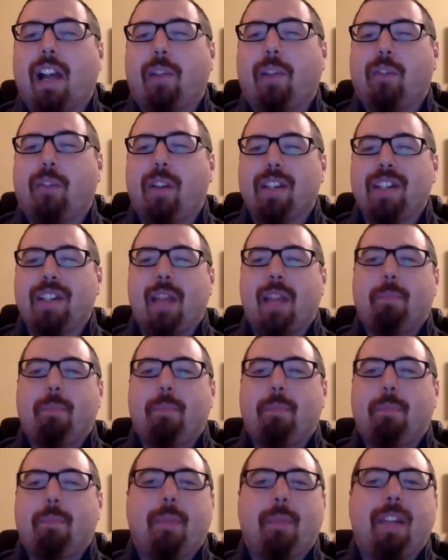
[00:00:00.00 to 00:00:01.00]
For example,
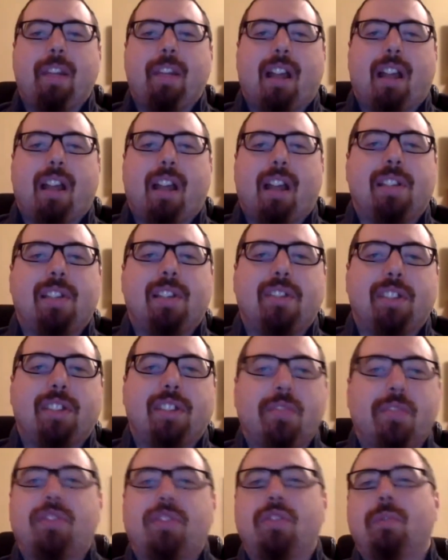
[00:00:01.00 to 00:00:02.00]
how many times has
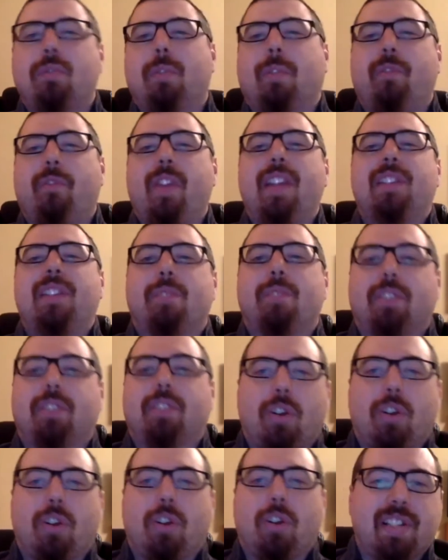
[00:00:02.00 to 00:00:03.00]
YouTube or Facebook
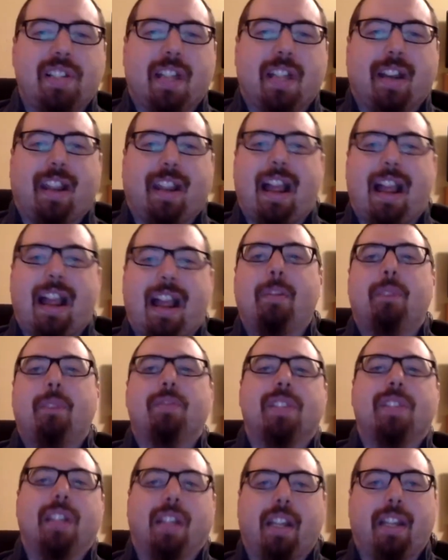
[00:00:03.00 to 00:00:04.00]
told us that a comet
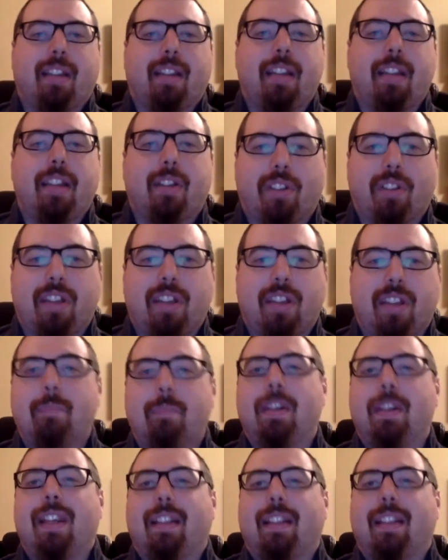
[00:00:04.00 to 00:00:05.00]
was going to hit the Earth
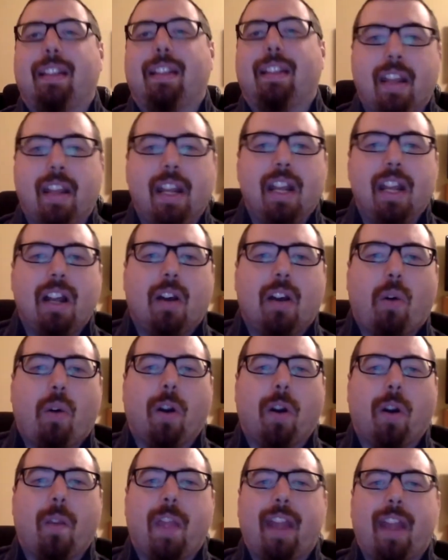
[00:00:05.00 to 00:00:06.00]
imminently,
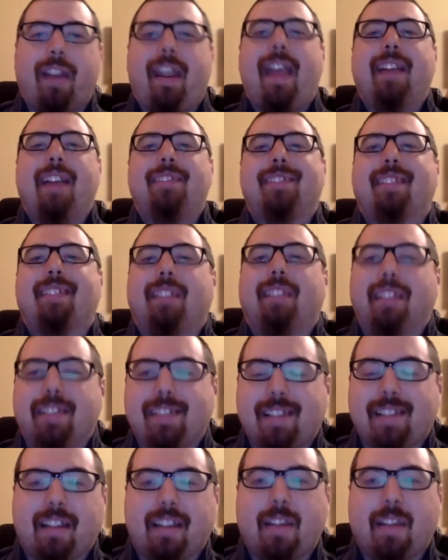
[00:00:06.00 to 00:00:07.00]
or that NASA has
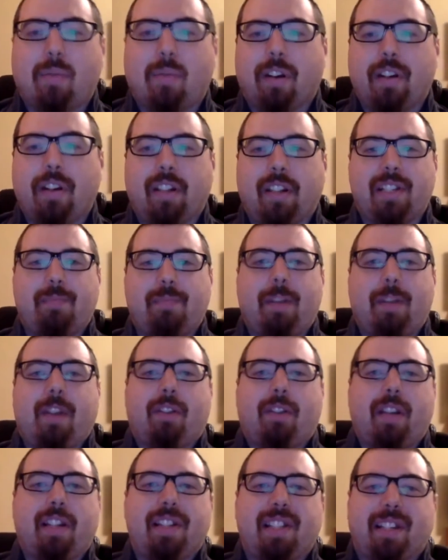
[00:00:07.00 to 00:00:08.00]
said that we're going to
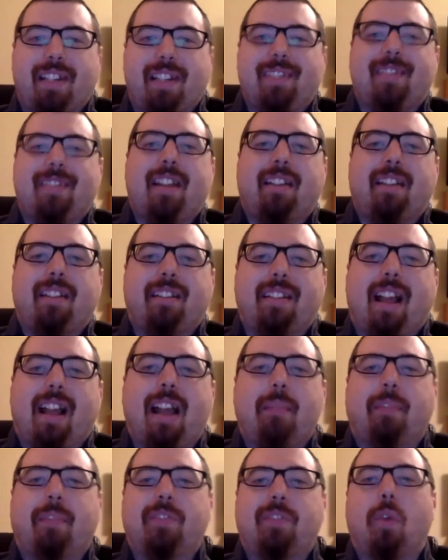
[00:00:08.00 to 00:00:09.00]
experience an extended
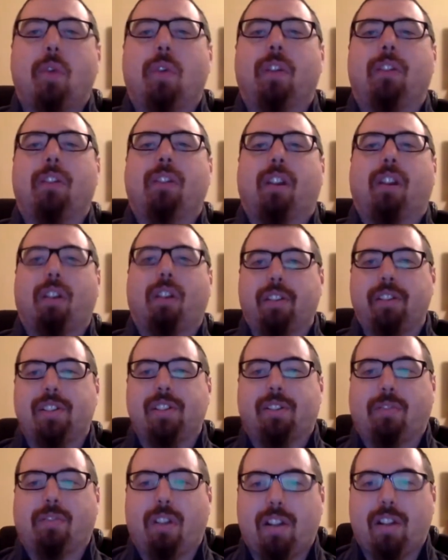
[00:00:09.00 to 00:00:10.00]
time of total darkness
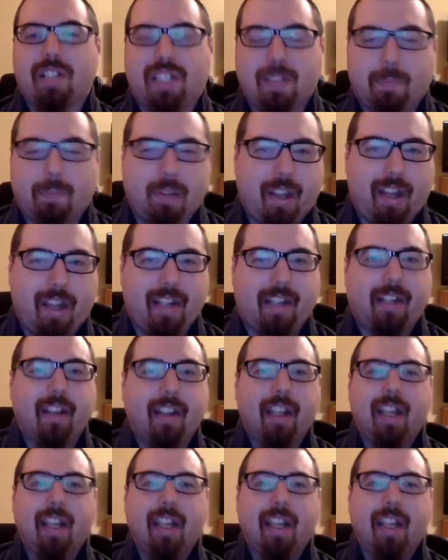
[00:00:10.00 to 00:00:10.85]
across the planet?